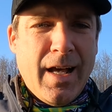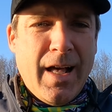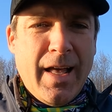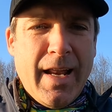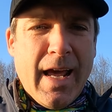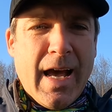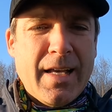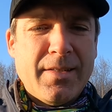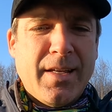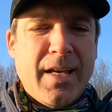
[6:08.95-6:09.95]
uh, it
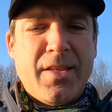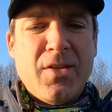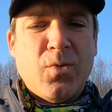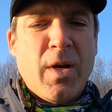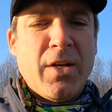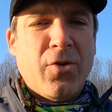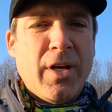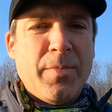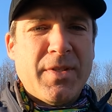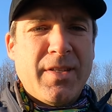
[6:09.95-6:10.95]
has like these wind
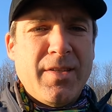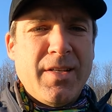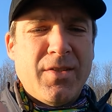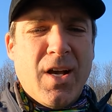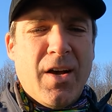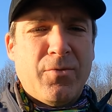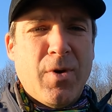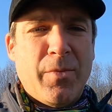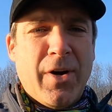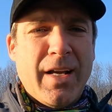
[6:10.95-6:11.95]
grips, these soft
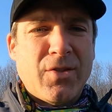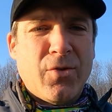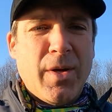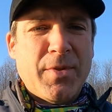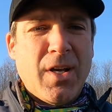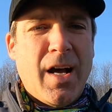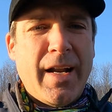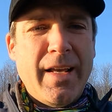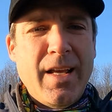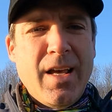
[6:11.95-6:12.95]
rubberized grips
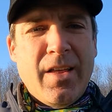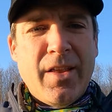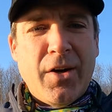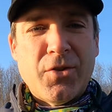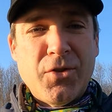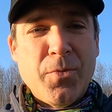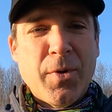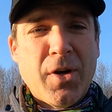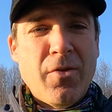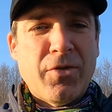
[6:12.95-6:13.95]
on it that are
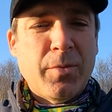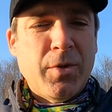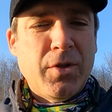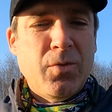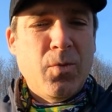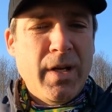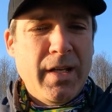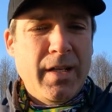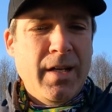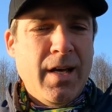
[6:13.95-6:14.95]
super comfortable
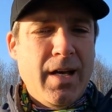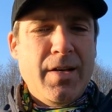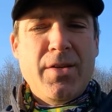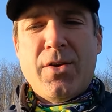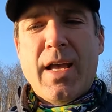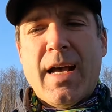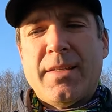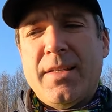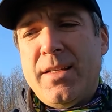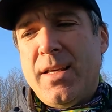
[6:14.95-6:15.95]
when uh, you're
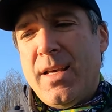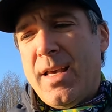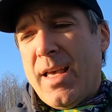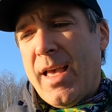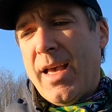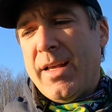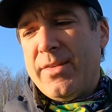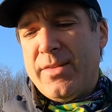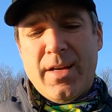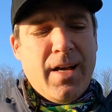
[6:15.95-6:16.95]
casting,
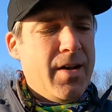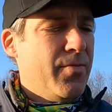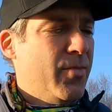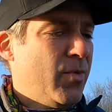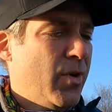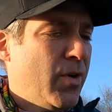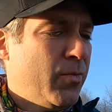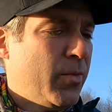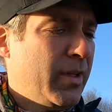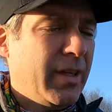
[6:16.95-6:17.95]
and um,
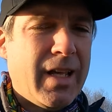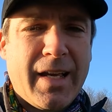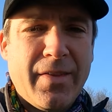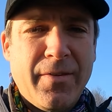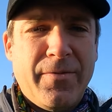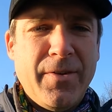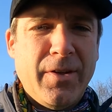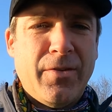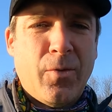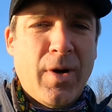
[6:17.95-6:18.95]
really like the
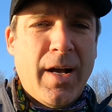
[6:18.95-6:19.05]
feel of the